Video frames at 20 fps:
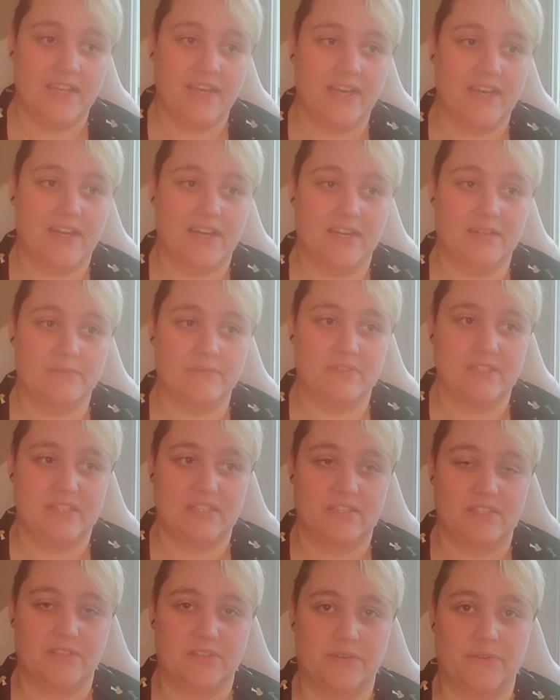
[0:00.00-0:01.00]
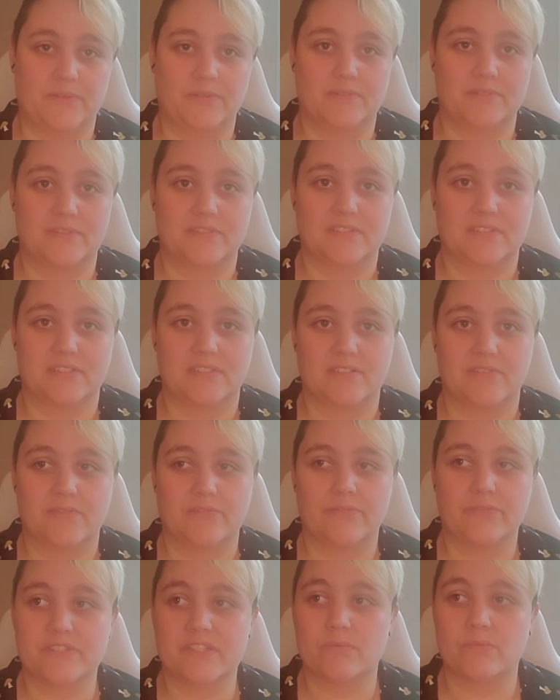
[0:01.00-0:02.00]
You know,
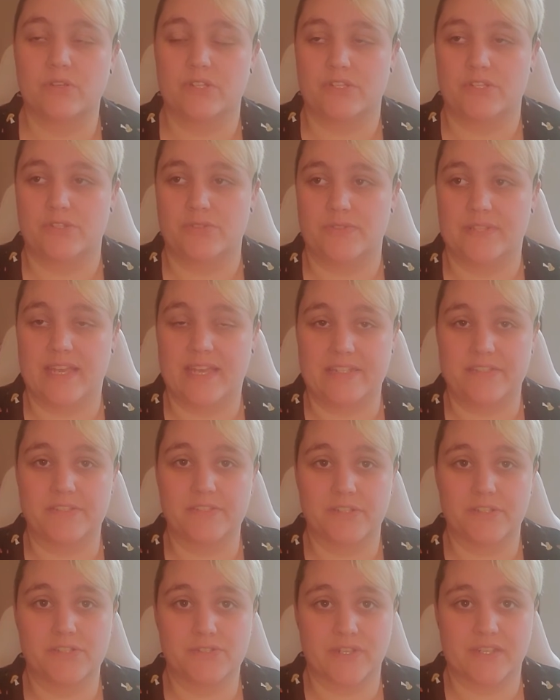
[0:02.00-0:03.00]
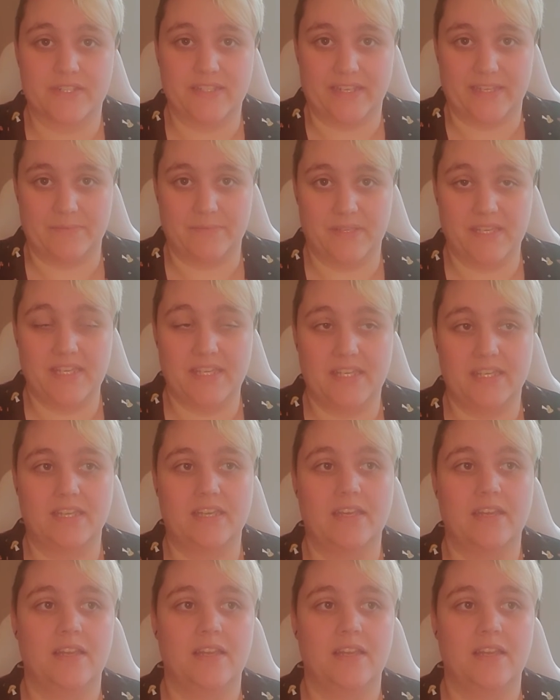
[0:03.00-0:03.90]
for someone who's had surgery like me,